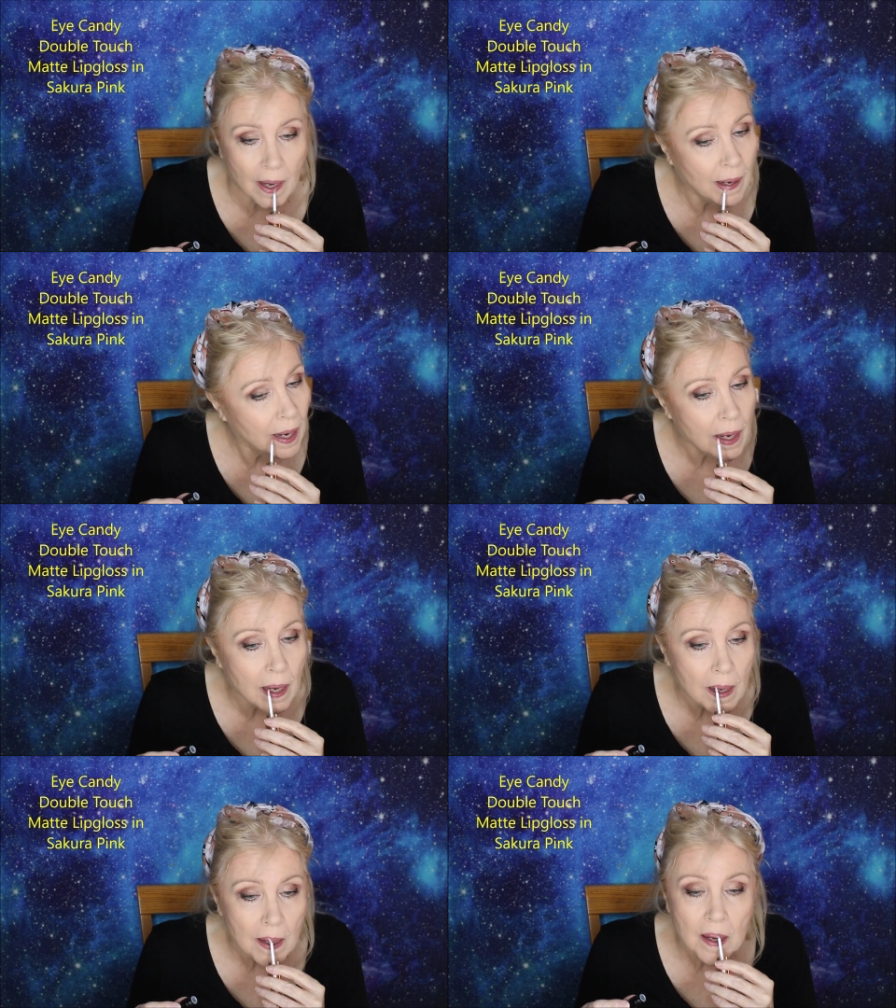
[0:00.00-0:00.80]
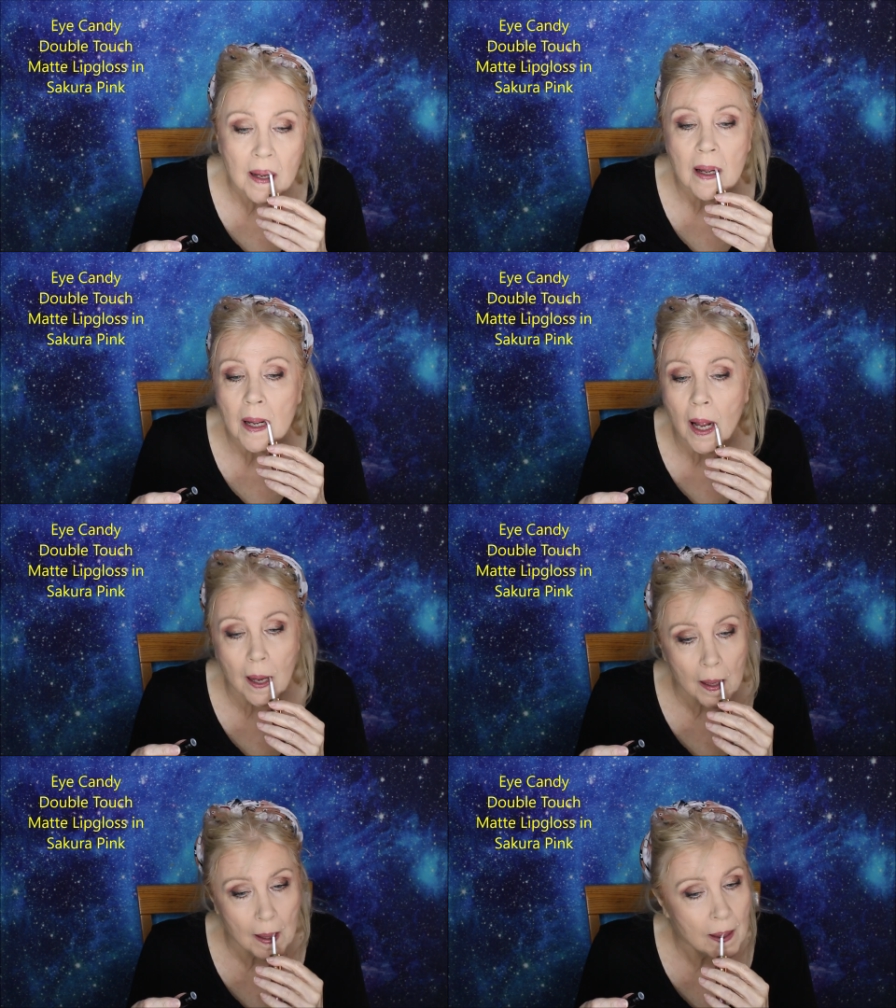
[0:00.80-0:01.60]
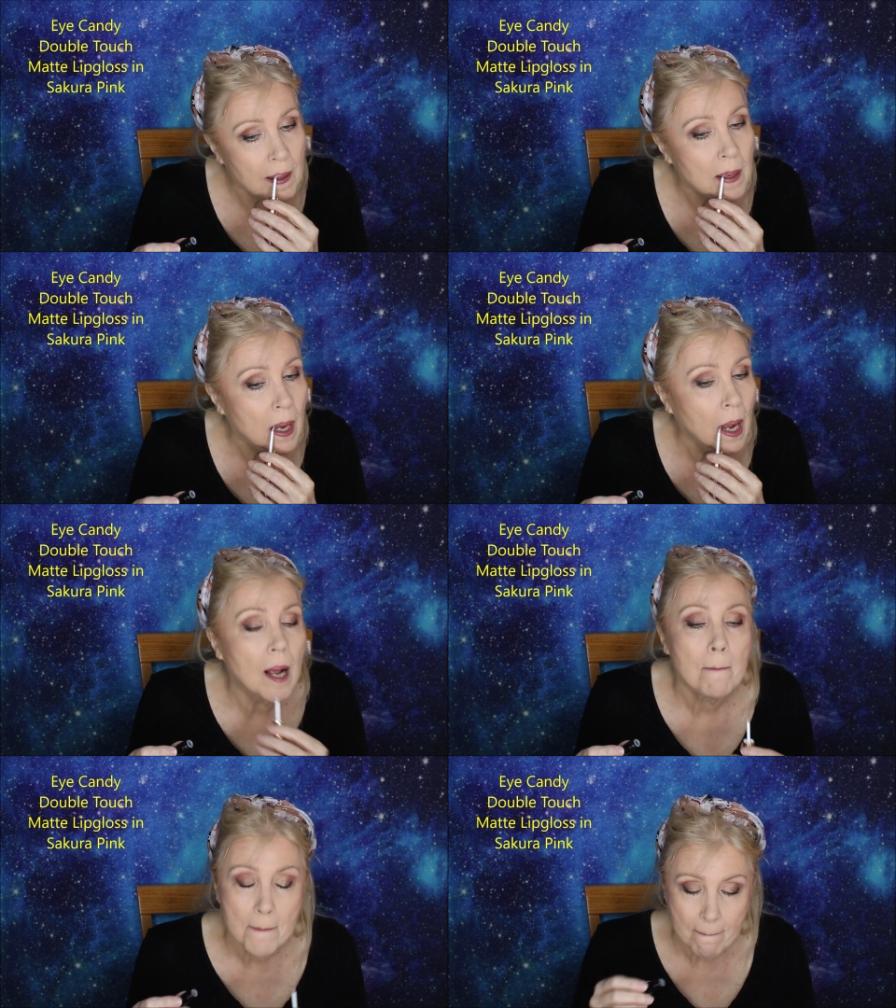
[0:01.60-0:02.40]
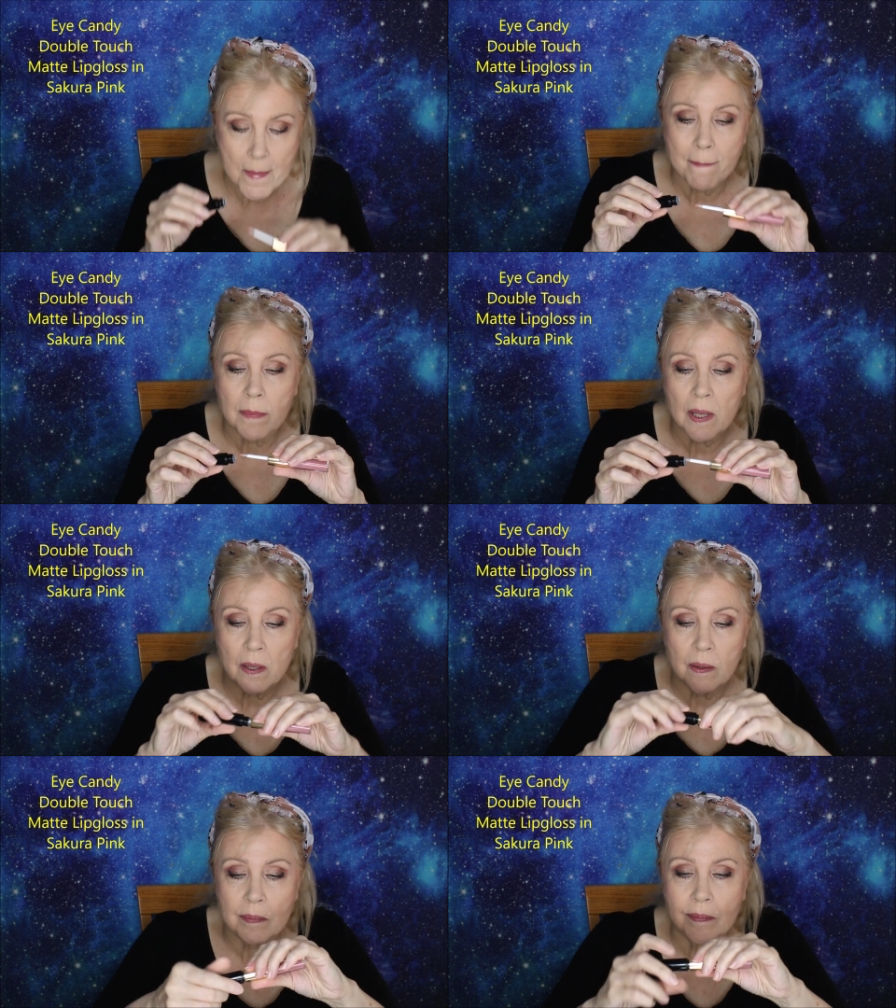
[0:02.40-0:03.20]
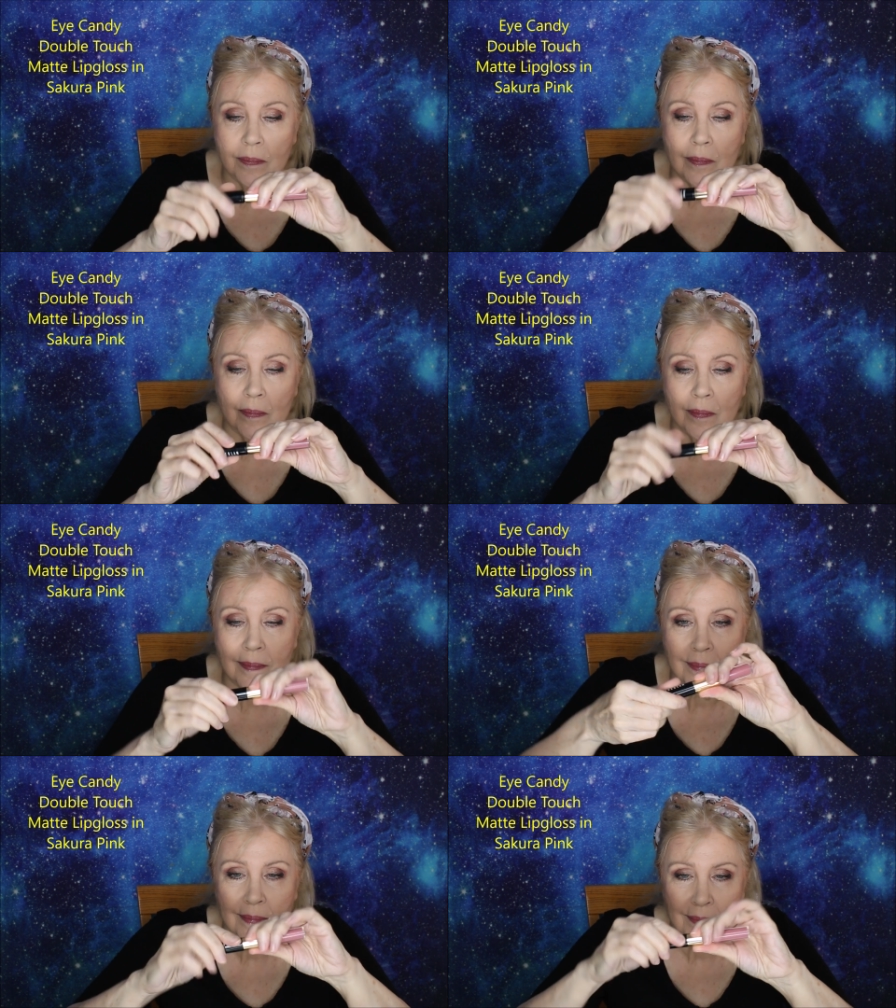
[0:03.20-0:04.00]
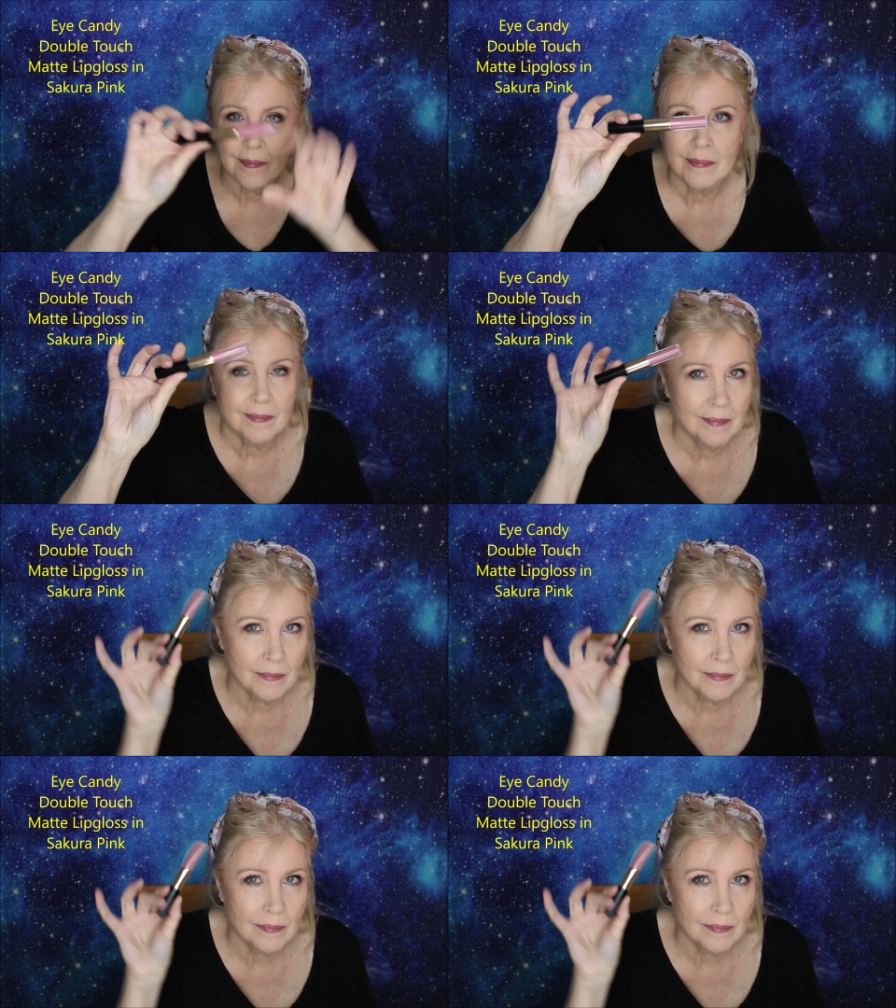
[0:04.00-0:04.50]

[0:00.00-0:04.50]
And again, lip gloss can really repair a lot of ills with lipsticks.